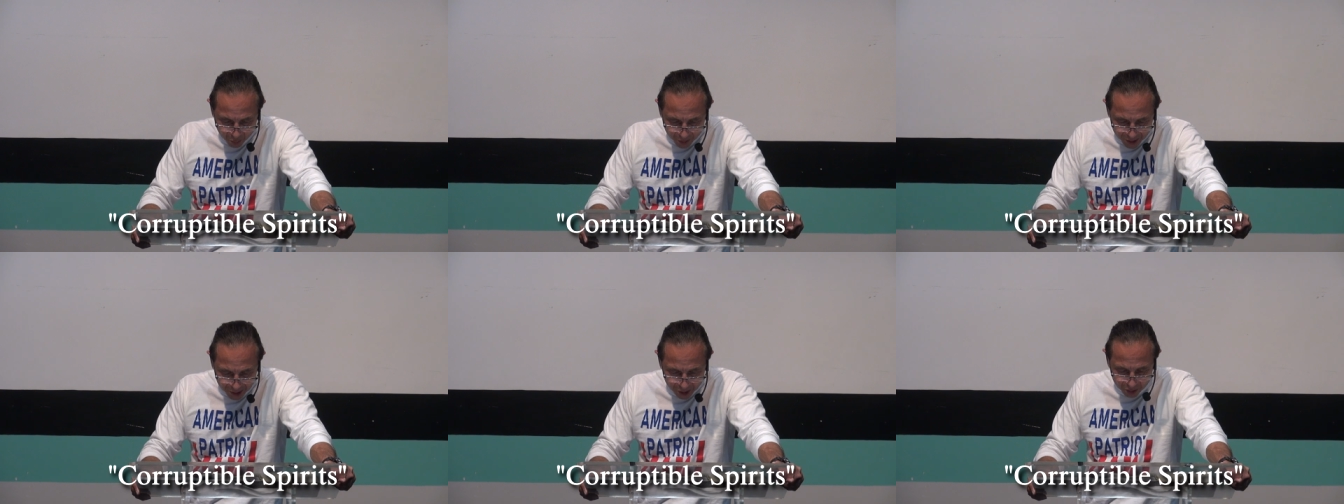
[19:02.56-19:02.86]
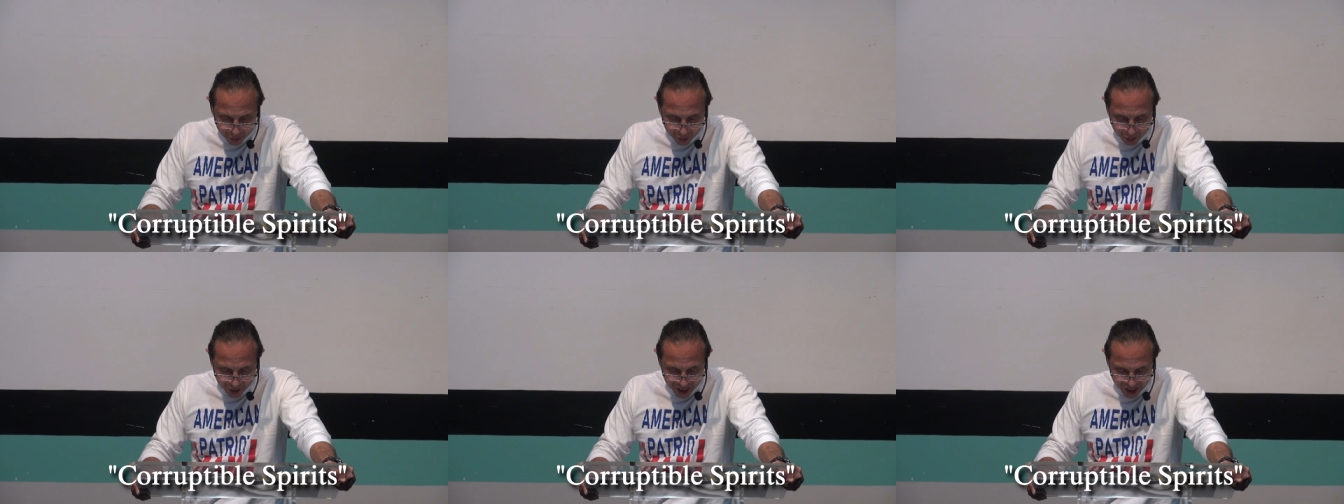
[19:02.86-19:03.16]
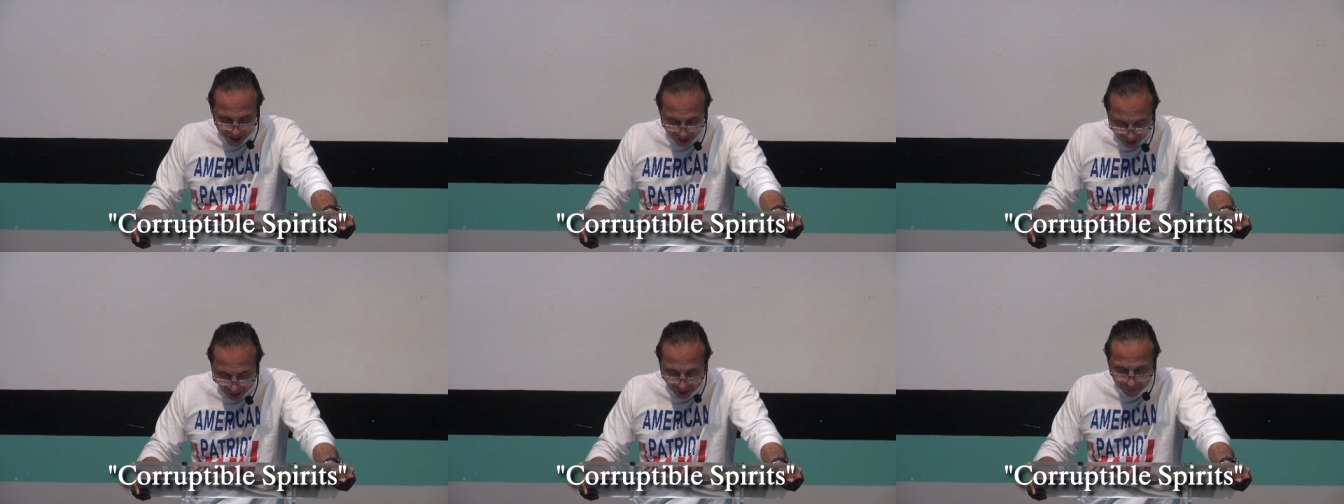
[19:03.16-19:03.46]
which
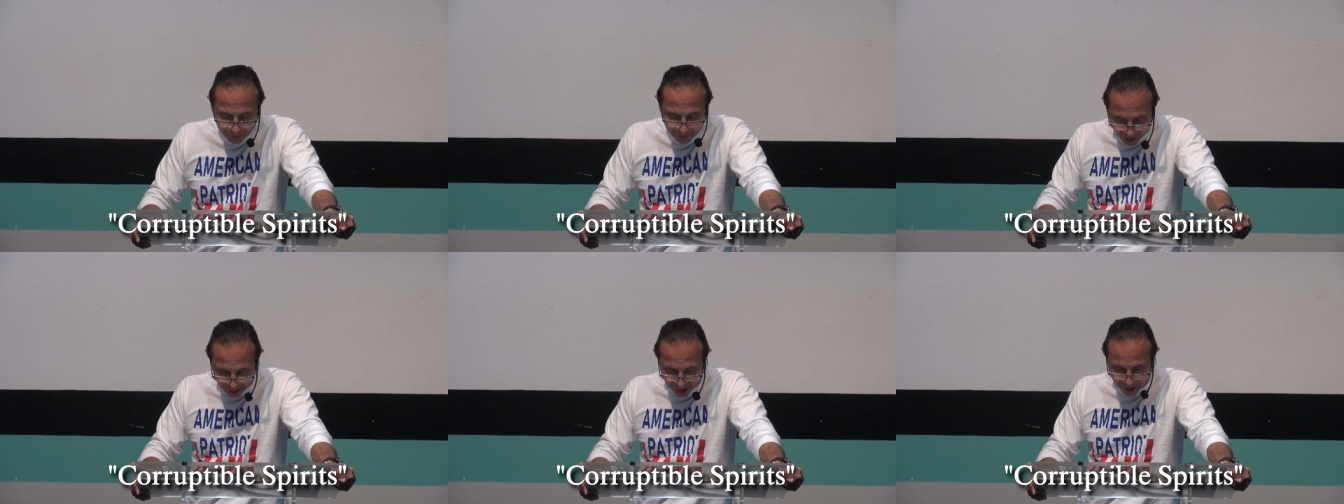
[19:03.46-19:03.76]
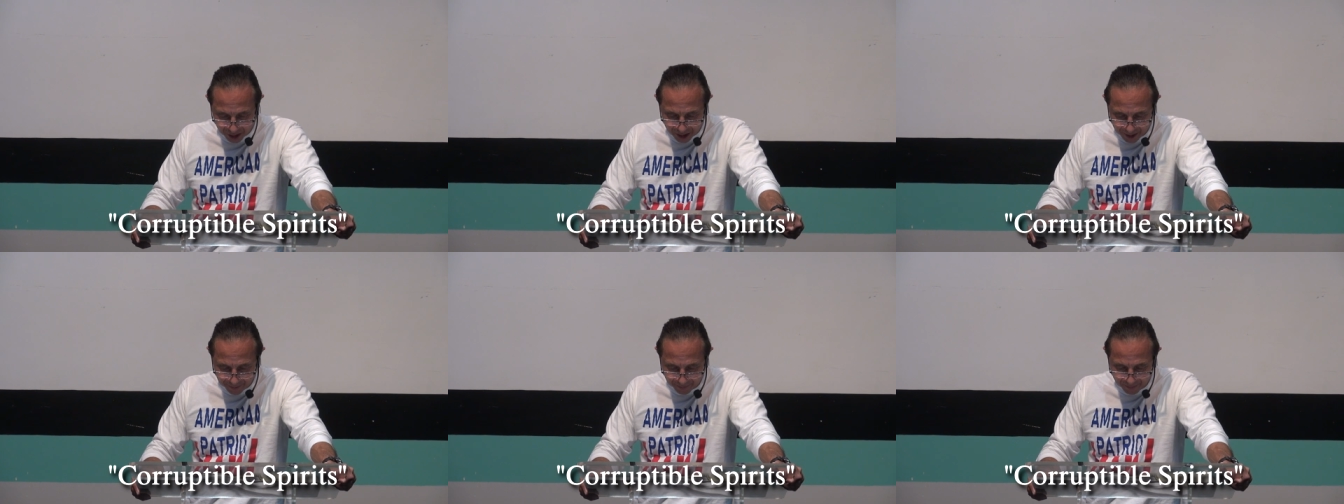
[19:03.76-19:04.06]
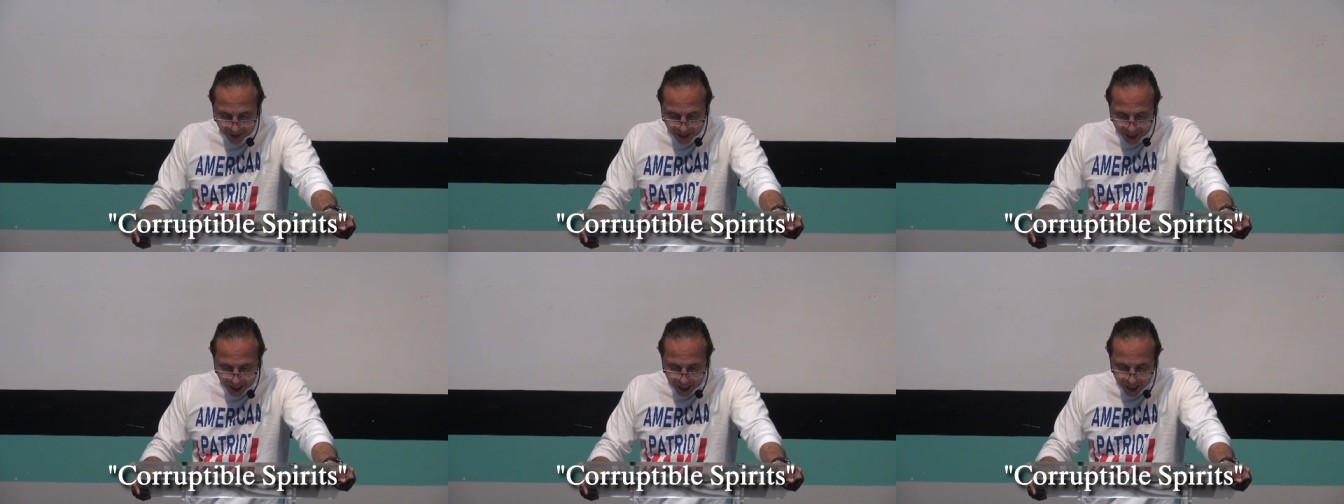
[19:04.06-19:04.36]
he loved us,
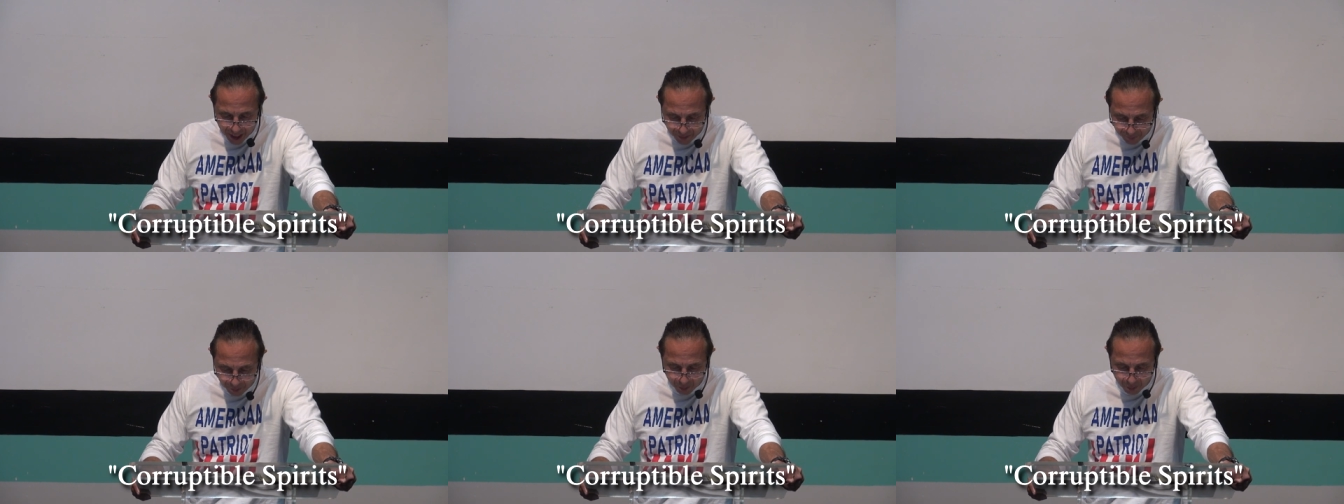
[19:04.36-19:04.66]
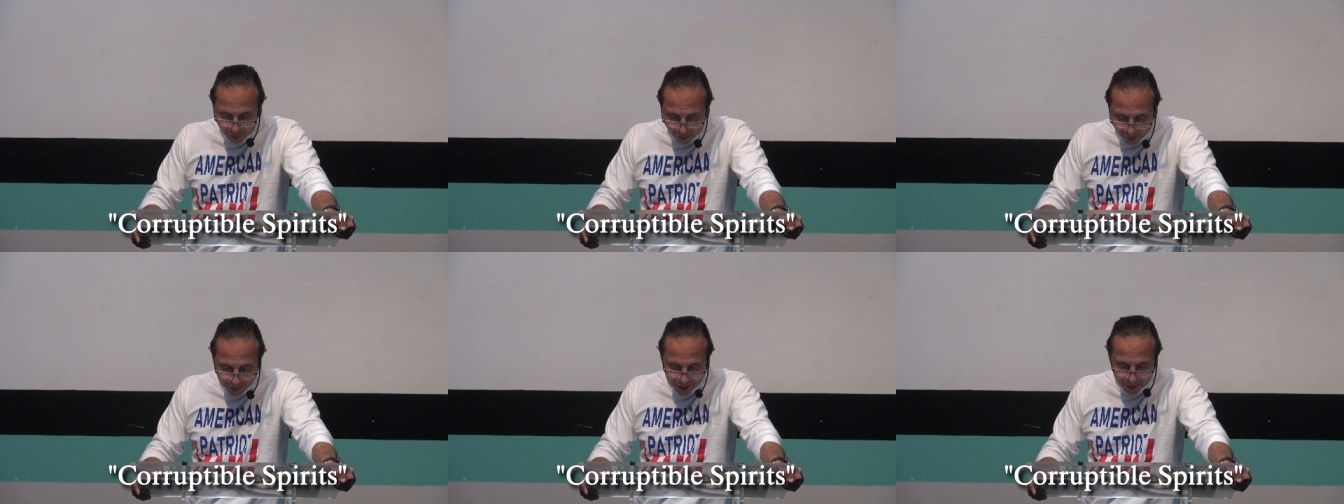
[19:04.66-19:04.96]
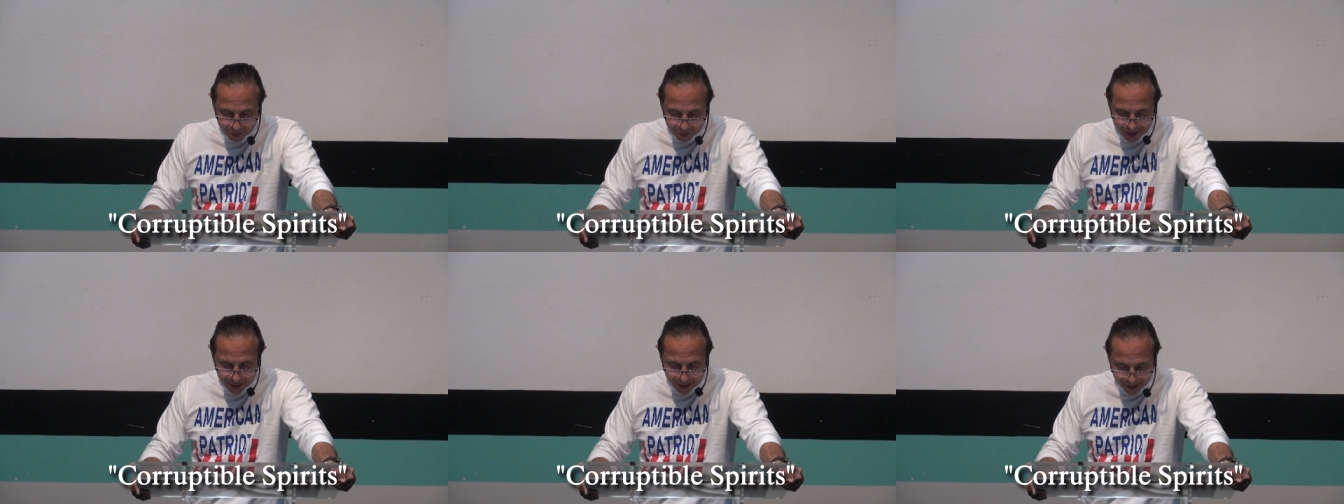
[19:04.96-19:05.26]
even when we
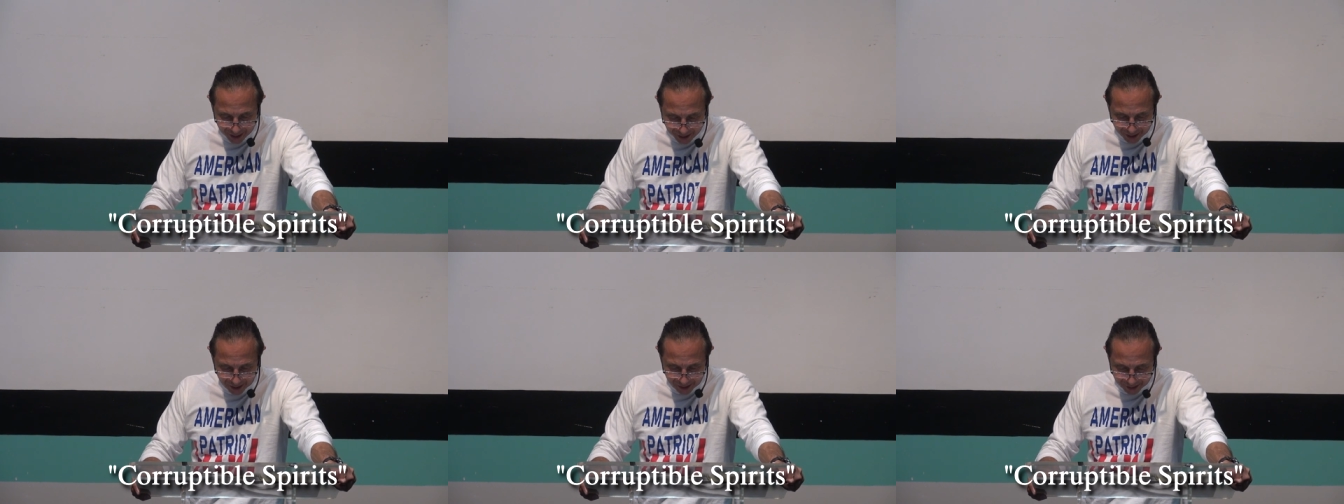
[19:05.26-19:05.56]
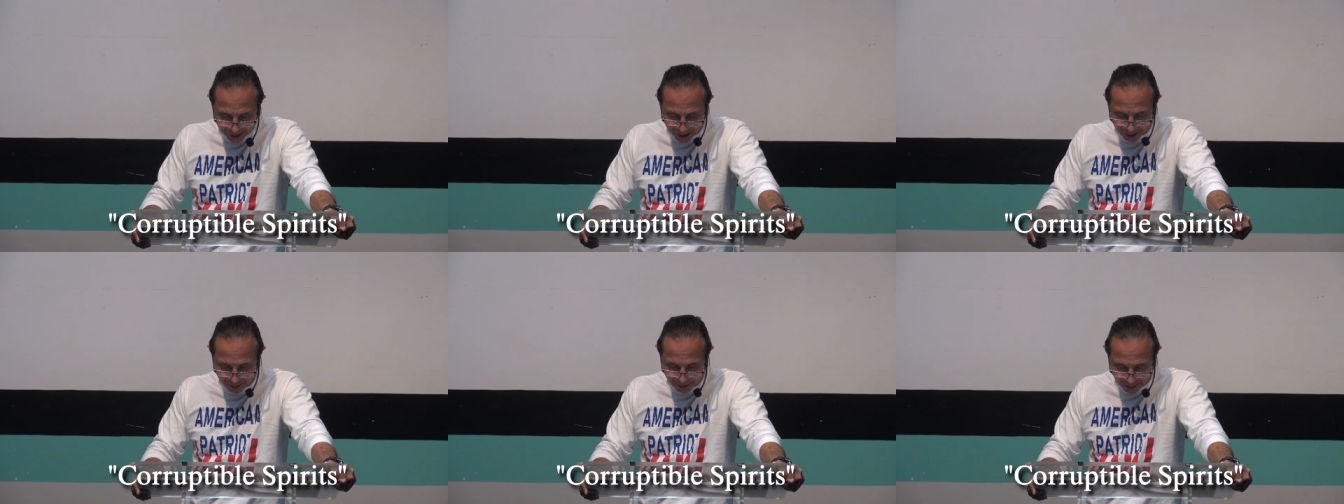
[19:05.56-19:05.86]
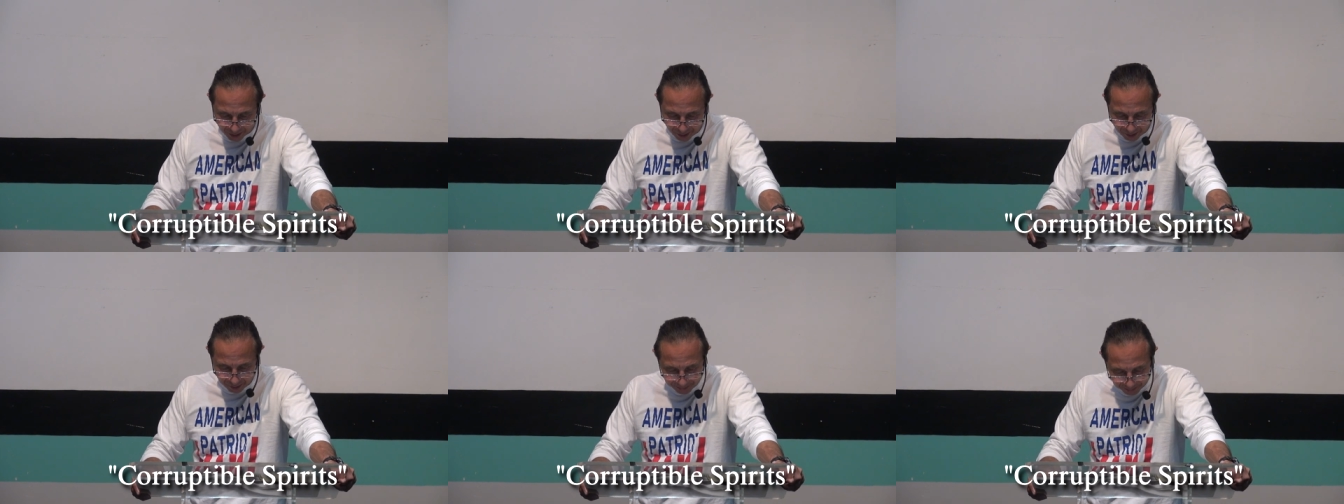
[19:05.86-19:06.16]
were idiots out
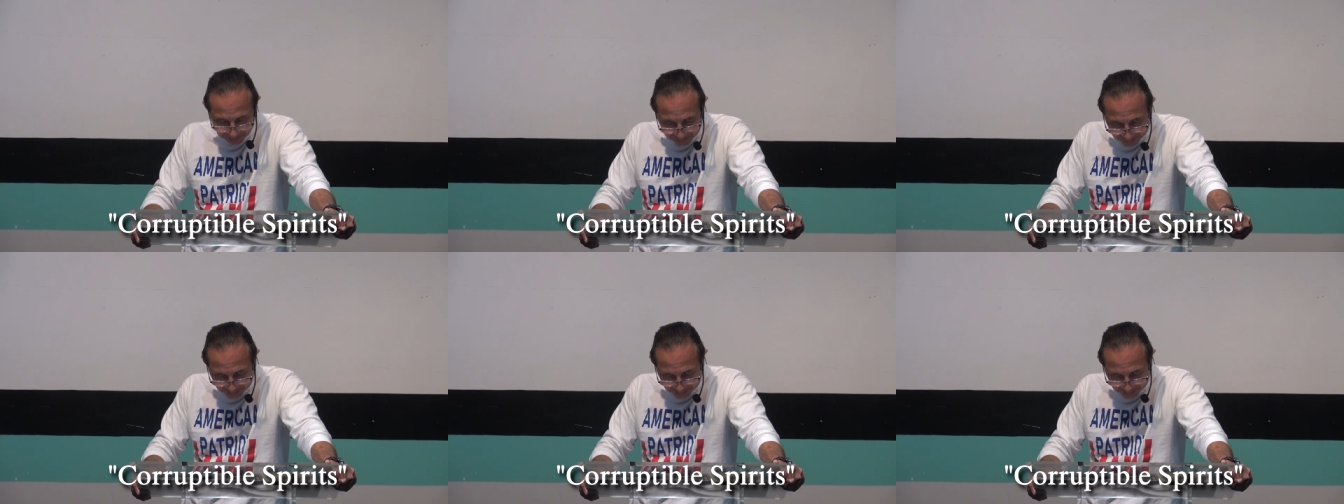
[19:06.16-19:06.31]
there,